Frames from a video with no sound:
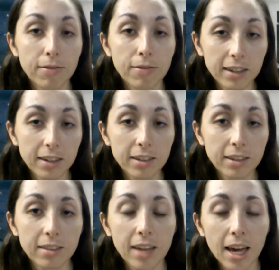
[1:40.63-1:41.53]

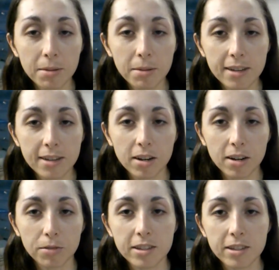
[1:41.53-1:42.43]
Finally, the APS
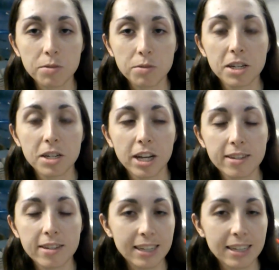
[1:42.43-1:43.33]
conference gives me a
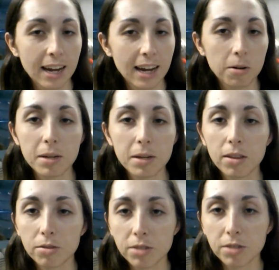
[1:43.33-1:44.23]
chance to get out and meet
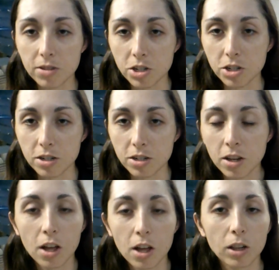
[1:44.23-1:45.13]
other researchers,
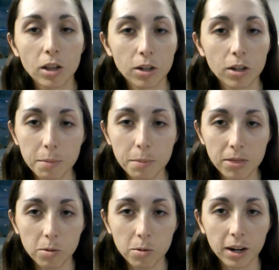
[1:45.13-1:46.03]
learn about
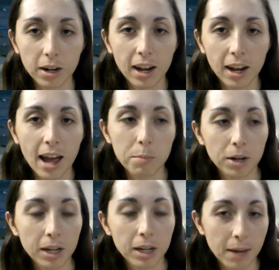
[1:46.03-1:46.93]
their work, and
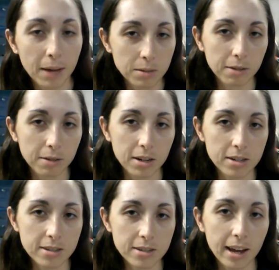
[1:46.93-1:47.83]
bring it back to my
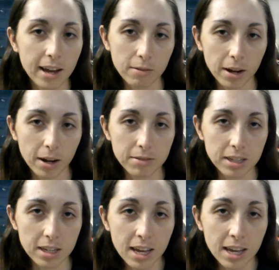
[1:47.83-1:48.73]
readers at
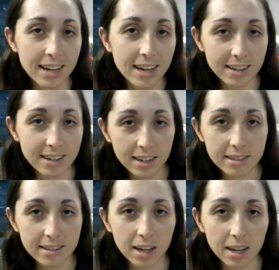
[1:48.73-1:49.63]
FYFD. It's not
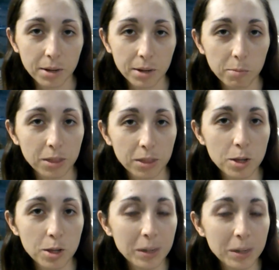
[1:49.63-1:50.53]
easy coming up with
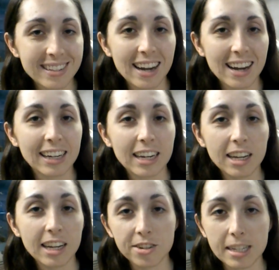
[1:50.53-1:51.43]
new, exciting, and
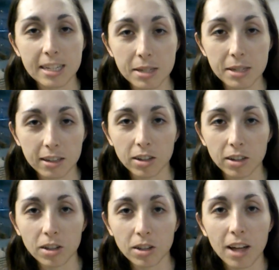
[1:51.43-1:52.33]
interesting
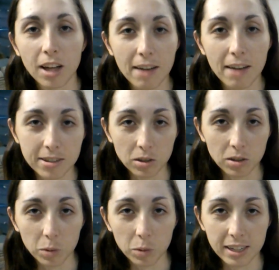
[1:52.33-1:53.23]
material every
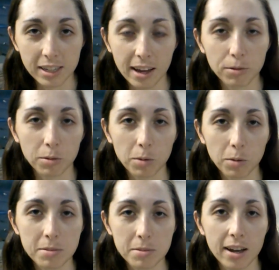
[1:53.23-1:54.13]
single weekday for the
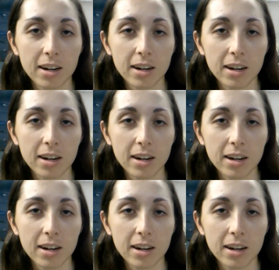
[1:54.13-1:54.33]
website.